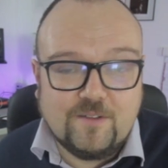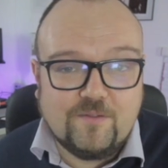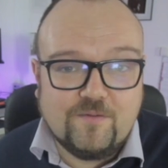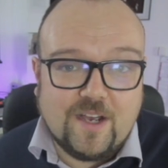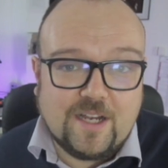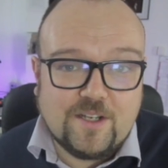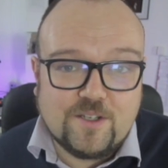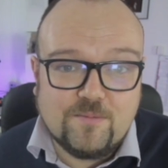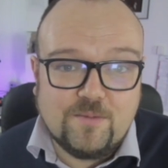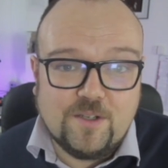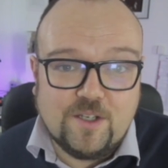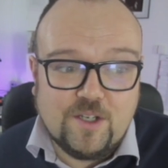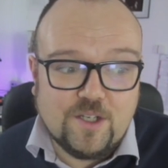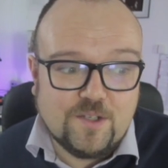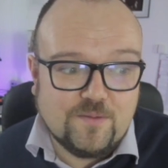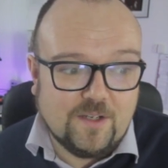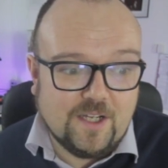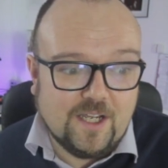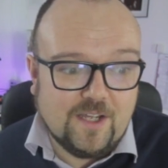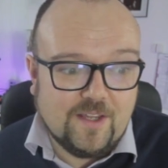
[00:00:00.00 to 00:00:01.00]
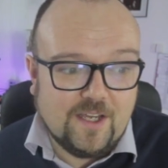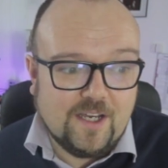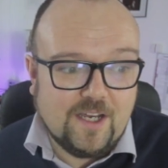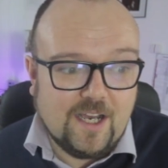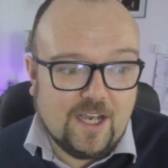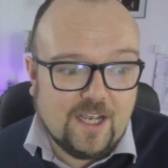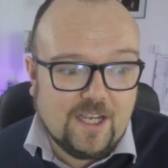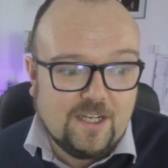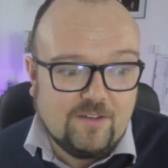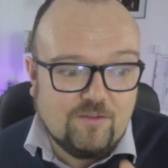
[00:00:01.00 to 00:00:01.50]
find something useful out of that.
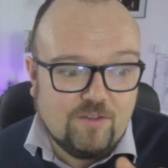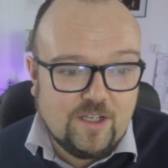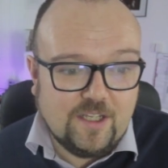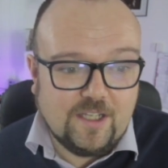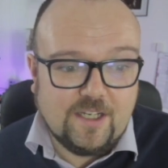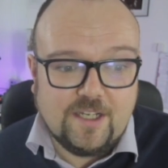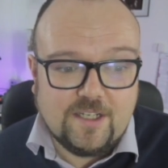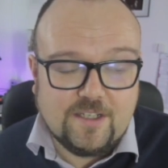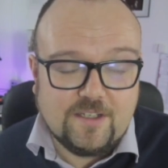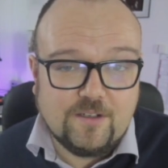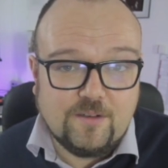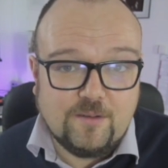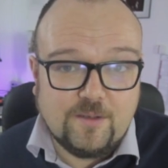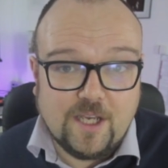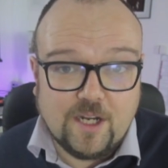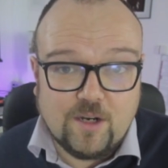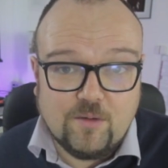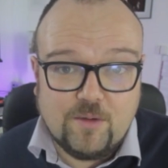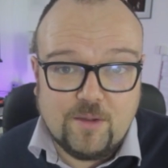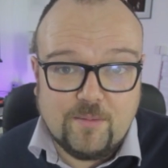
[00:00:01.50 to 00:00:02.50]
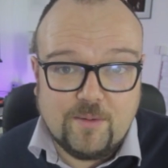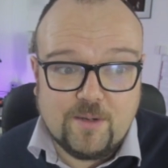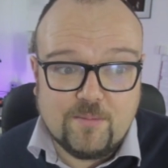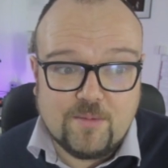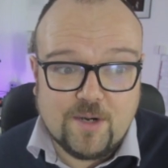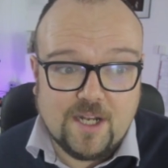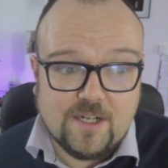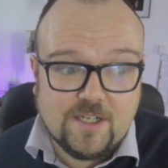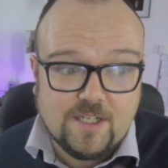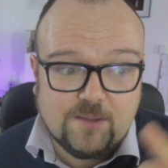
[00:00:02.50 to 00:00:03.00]
I really need to get on with a bit of
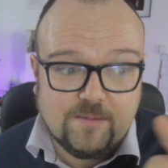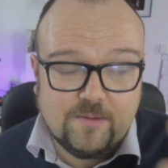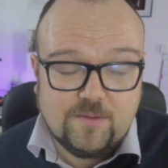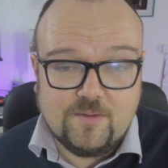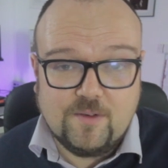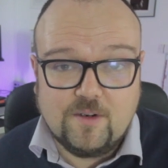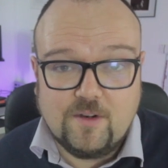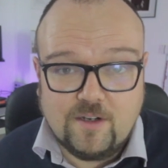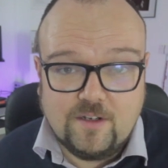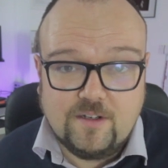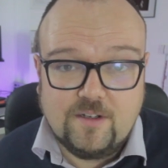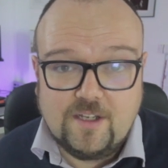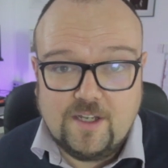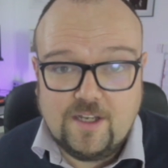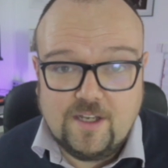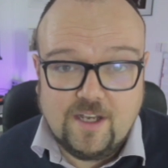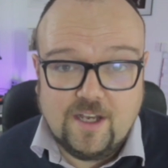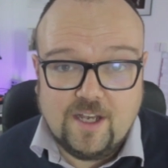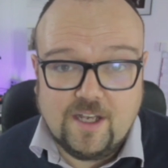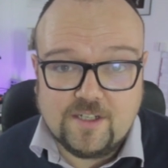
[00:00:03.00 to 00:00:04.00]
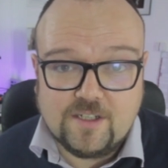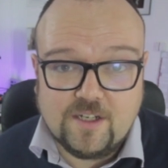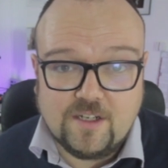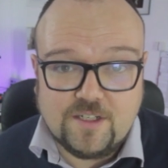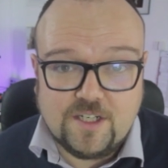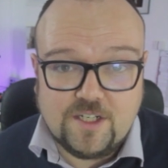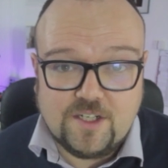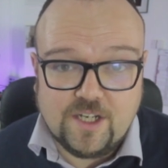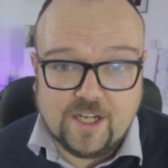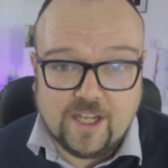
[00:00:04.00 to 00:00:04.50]
practice before I start
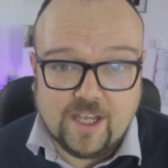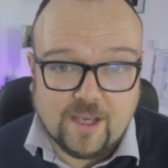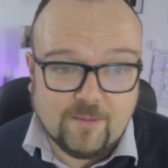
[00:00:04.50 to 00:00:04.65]
teaching